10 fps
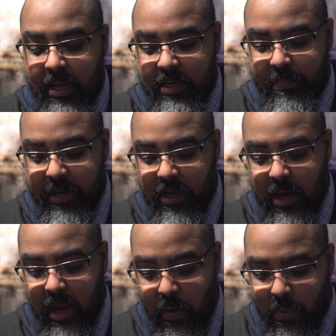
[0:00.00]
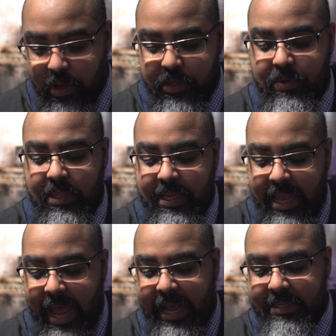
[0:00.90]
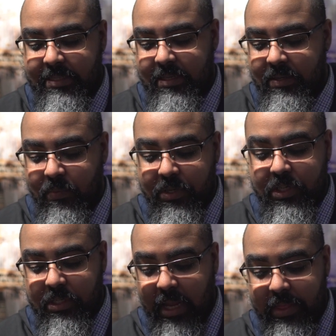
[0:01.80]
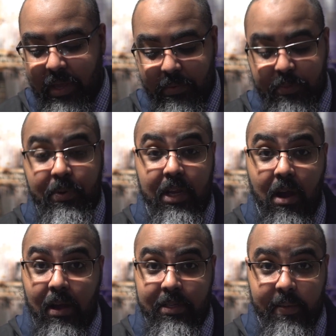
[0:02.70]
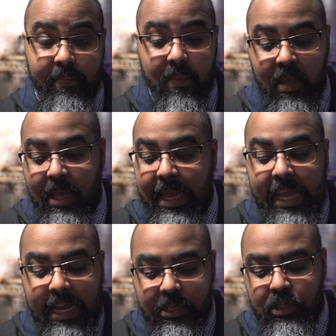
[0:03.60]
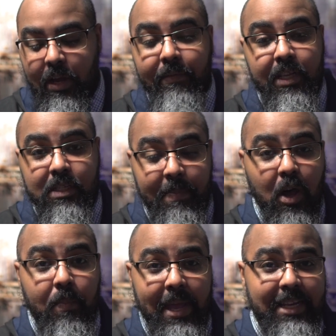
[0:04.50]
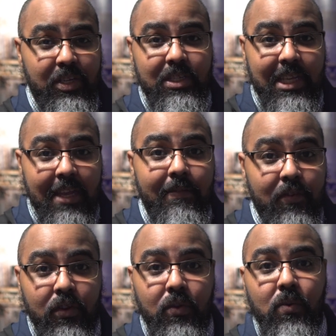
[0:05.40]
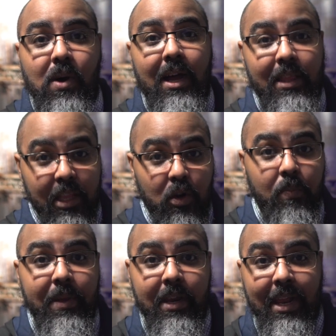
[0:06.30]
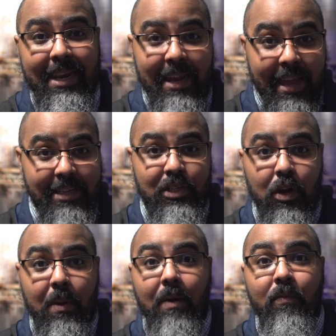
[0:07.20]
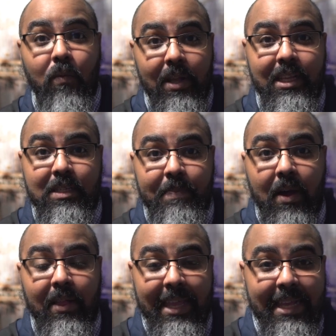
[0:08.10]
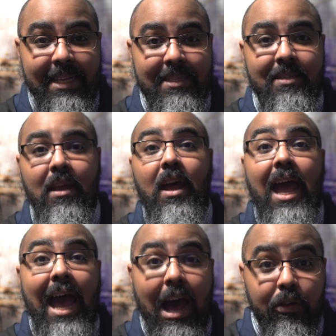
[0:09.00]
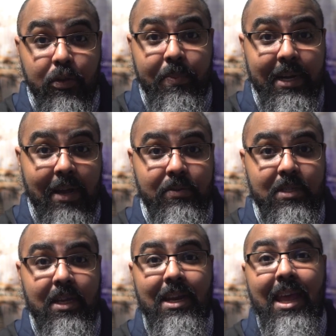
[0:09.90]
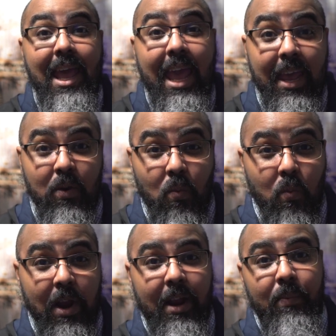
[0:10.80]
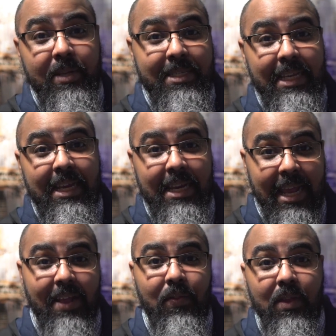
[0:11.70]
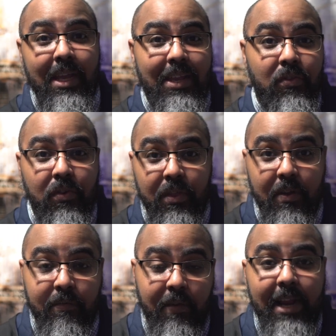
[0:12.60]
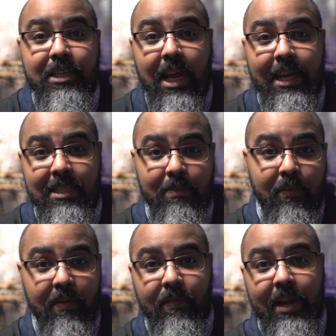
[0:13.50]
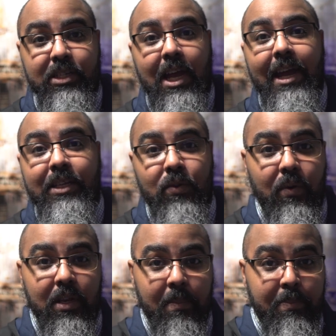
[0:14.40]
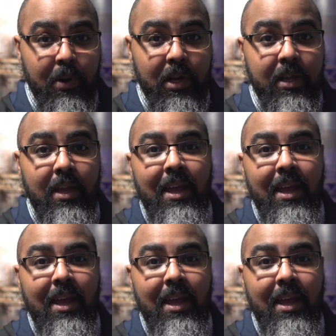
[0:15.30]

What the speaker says: depending on how well you did the cast, which I thought was pretty awesome. Each of the spell pages gives you a little bit an excerpt of what the spell is, how to pronounce it, and where it was seen in either the franchise, the movie franchise, or in the book.